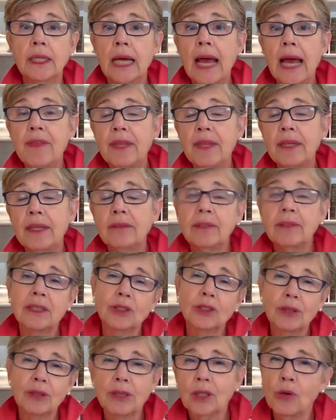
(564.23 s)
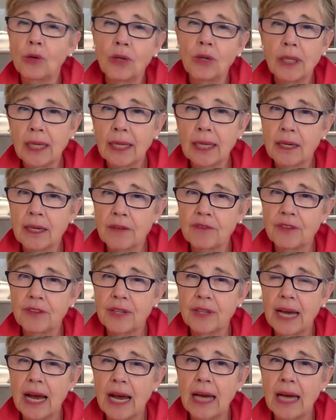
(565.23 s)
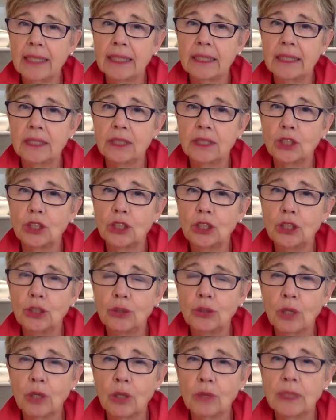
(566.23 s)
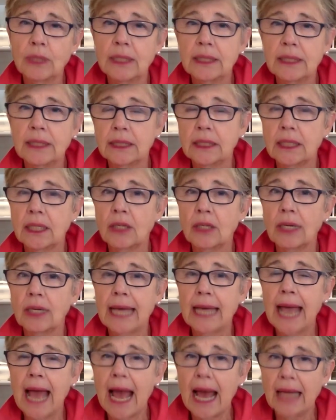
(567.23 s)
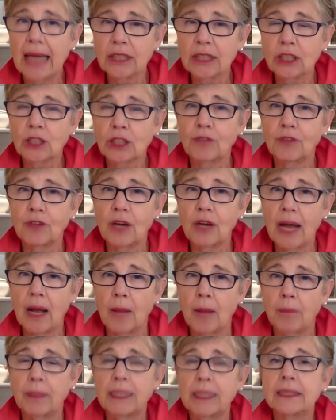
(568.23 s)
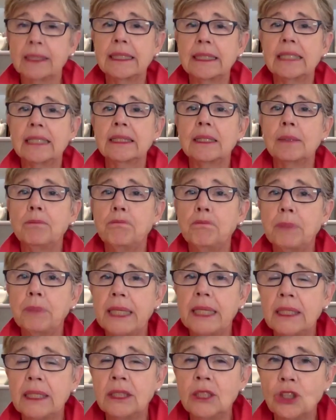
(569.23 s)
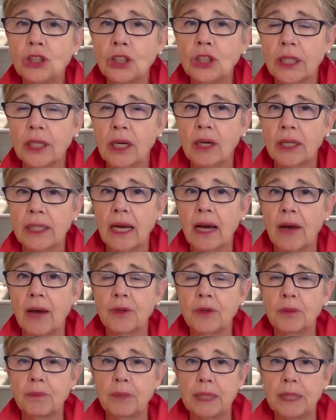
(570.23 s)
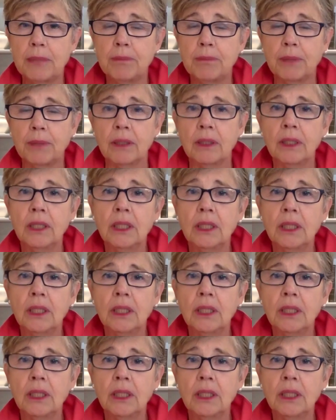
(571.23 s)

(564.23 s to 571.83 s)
And the, the sort of corollary for that is you don't necessarily ask for help because that's impinging on other people.